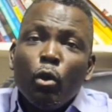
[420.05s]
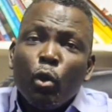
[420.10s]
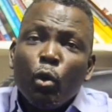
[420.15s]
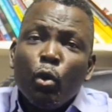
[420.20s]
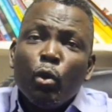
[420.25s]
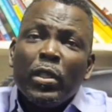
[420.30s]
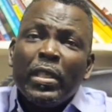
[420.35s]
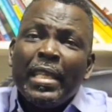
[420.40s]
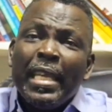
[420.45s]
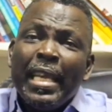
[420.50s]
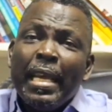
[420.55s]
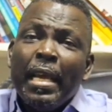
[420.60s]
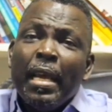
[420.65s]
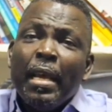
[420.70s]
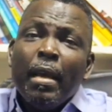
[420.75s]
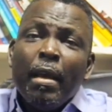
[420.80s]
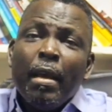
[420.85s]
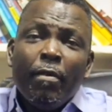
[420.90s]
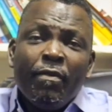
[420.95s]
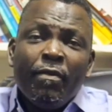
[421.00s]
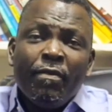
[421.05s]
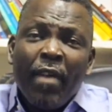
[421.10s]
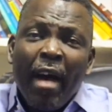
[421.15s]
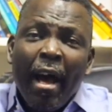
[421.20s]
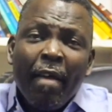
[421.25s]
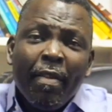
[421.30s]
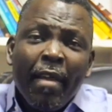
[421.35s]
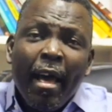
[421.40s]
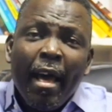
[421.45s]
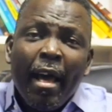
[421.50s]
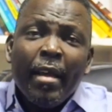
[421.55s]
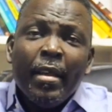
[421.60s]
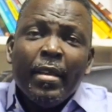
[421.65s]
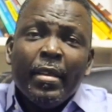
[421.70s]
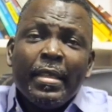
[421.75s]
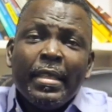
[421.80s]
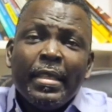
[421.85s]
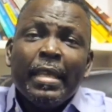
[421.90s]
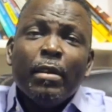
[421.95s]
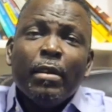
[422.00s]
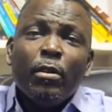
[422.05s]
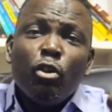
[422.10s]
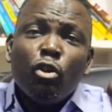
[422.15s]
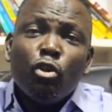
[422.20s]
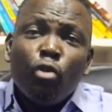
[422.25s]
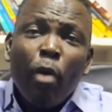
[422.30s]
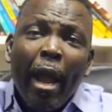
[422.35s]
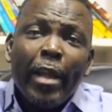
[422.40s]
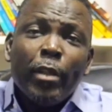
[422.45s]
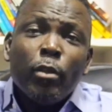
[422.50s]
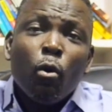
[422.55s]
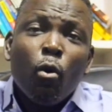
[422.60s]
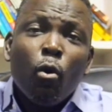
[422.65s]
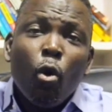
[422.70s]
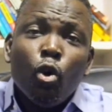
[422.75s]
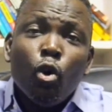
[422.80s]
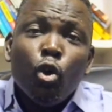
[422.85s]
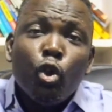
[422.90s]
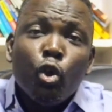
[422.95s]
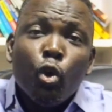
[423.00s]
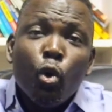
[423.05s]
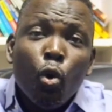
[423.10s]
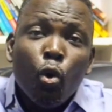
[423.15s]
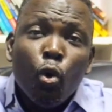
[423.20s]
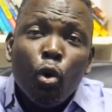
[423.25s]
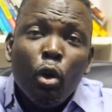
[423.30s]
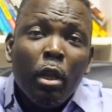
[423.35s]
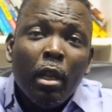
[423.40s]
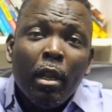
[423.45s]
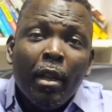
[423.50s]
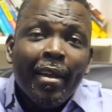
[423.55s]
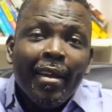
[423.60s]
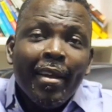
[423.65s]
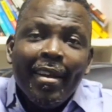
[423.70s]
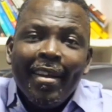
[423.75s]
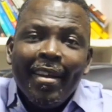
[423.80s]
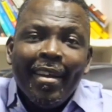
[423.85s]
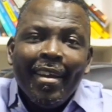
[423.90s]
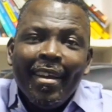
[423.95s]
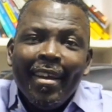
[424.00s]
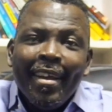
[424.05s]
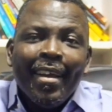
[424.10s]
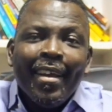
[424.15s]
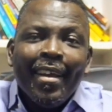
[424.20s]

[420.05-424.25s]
So you see a father still trying to control a